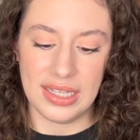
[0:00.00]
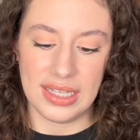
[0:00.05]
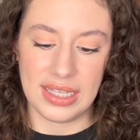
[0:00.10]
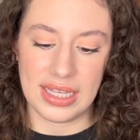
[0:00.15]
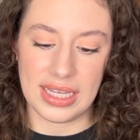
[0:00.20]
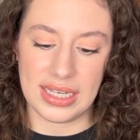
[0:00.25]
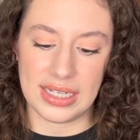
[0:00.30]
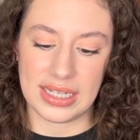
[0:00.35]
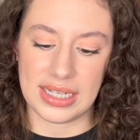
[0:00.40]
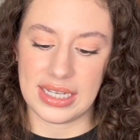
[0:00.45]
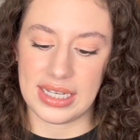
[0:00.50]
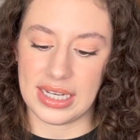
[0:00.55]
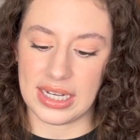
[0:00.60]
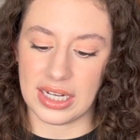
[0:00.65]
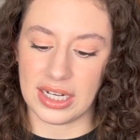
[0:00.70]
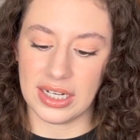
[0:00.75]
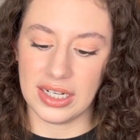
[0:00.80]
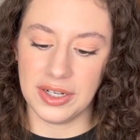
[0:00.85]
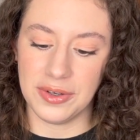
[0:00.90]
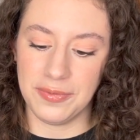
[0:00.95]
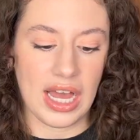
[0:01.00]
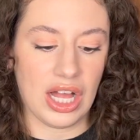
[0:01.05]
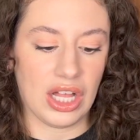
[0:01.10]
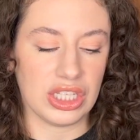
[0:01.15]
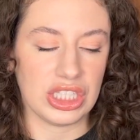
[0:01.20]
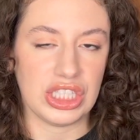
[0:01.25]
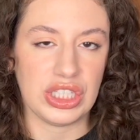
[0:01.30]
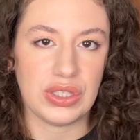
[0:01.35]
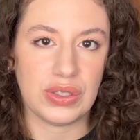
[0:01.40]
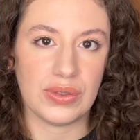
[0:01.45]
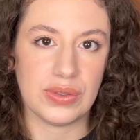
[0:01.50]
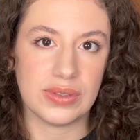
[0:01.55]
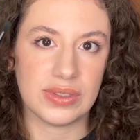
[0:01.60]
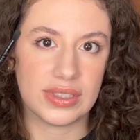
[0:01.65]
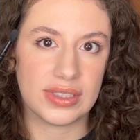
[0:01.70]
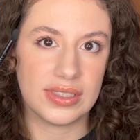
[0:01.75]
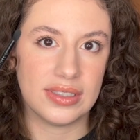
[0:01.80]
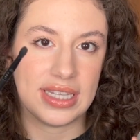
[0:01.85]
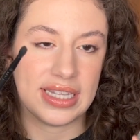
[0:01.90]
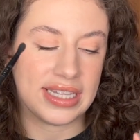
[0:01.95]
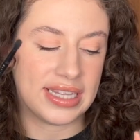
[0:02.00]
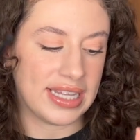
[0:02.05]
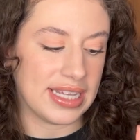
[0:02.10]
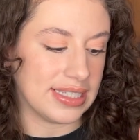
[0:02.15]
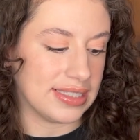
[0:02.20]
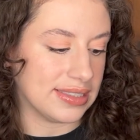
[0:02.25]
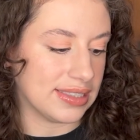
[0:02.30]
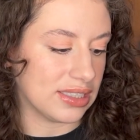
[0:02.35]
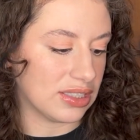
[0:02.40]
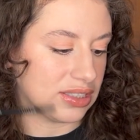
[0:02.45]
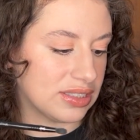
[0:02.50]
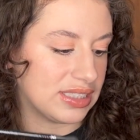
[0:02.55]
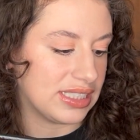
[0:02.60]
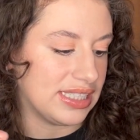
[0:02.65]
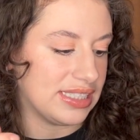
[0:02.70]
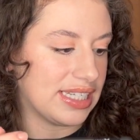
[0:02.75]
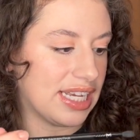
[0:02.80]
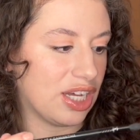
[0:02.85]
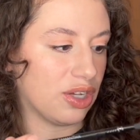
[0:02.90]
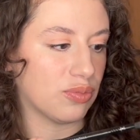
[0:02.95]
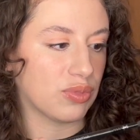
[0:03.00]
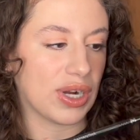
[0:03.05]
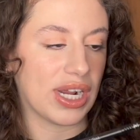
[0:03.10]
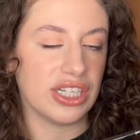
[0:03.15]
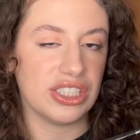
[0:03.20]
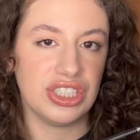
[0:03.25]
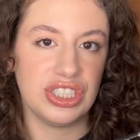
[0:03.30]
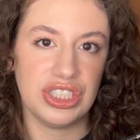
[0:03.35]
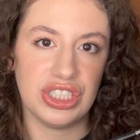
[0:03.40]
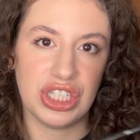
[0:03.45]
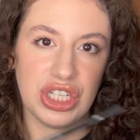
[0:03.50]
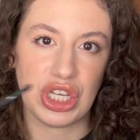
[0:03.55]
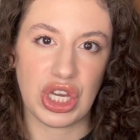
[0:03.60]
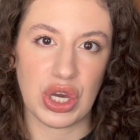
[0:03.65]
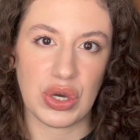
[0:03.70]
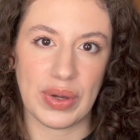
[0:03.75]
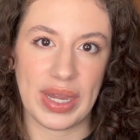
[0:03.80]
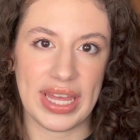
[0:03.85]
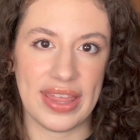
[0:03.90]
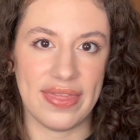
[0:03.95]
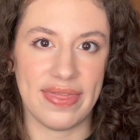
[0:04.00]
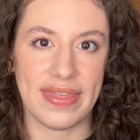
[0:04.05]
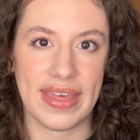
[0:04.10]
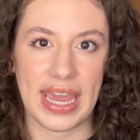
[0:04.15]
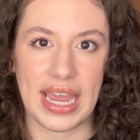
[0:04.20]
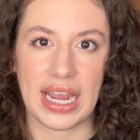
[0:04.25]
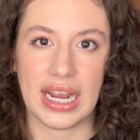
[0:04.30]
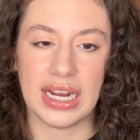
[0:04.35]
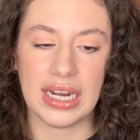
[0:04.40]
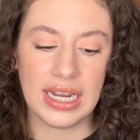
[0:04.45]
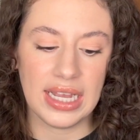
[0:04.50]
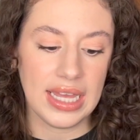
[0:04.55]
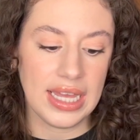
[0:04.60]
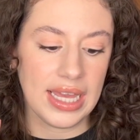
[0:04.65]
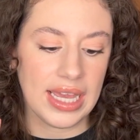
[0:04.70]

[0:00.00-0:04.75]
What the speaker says: in here, I'll use this little detail brush to go in there.